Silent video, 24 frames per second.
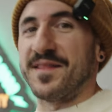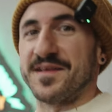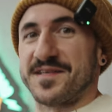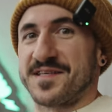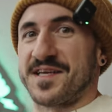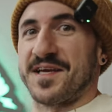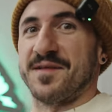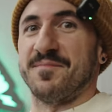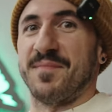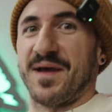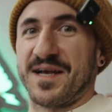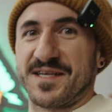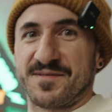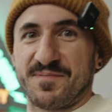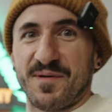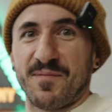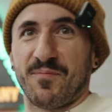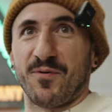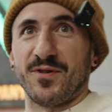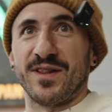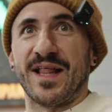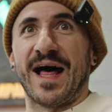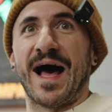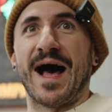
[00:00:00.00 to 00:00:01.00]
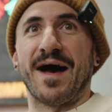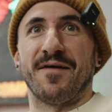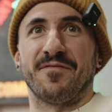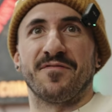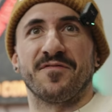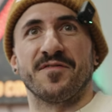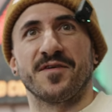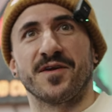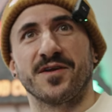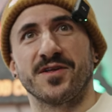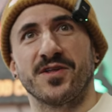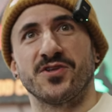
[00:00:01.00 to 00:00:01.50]
this kid makes people laugh
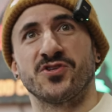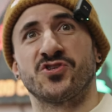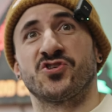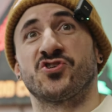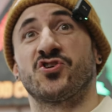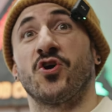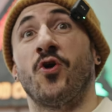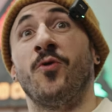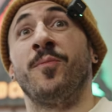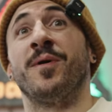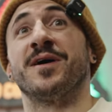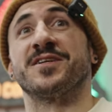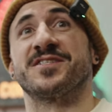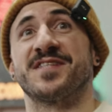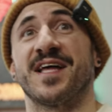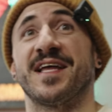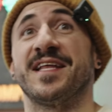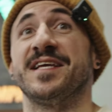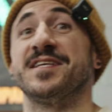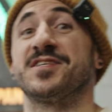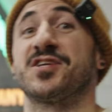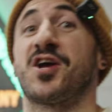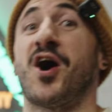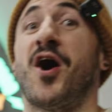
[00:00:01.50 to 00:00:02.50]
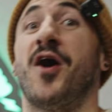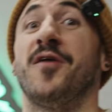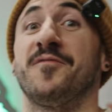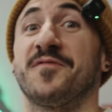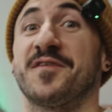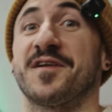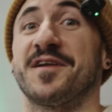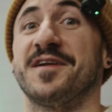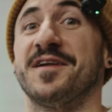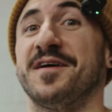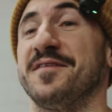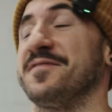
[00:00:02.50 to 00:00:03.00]
so much that he's
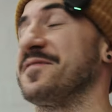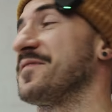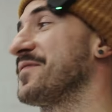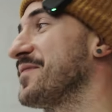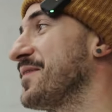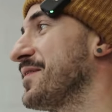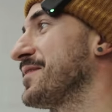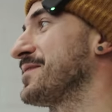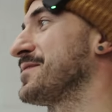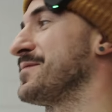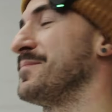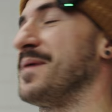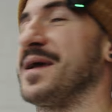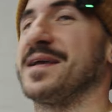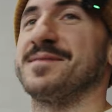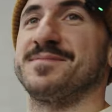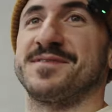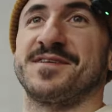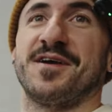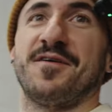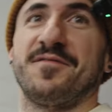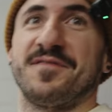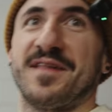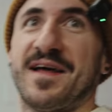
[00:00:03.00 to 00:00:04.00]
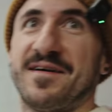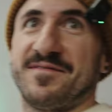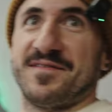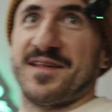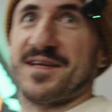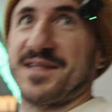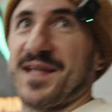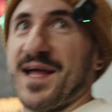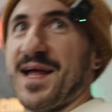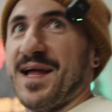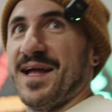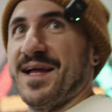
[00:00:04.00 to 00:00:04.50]
confident enough to make himself laugh
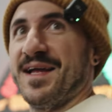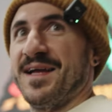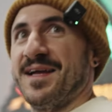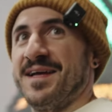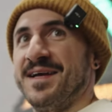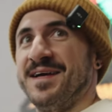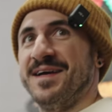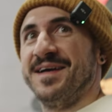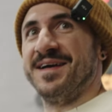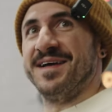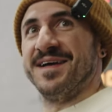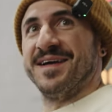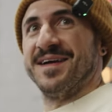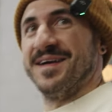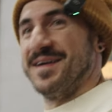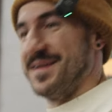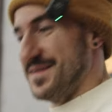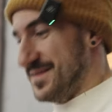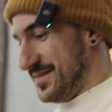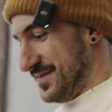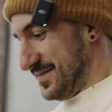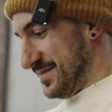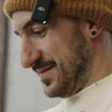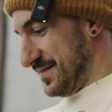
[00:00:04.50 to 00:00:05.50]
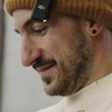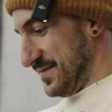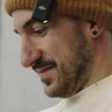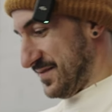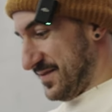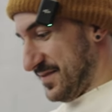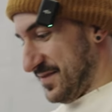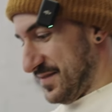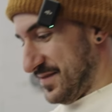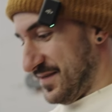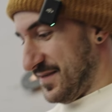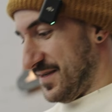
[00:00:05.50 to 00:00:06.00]
like that. It's all funny.
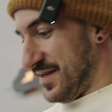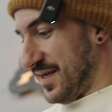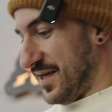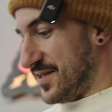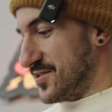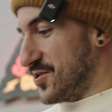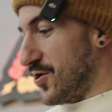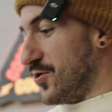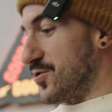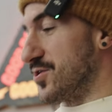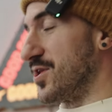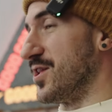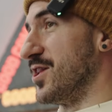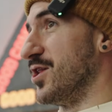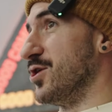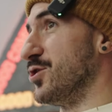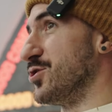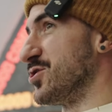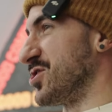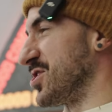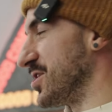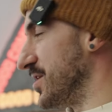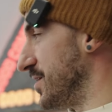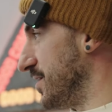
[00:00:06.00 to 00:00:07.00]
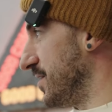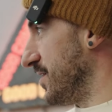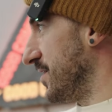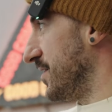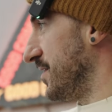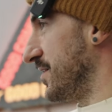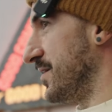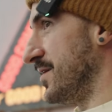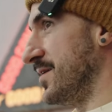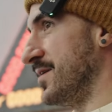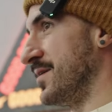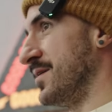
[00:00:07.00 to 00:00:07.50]
That's called delusion.
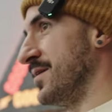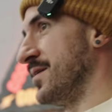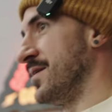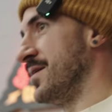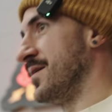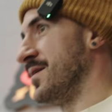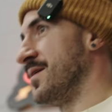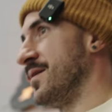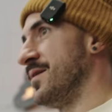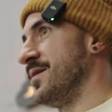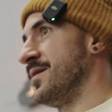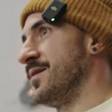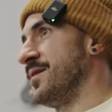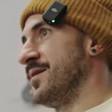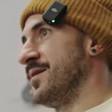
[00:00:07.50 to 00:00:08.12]
No, that's funny.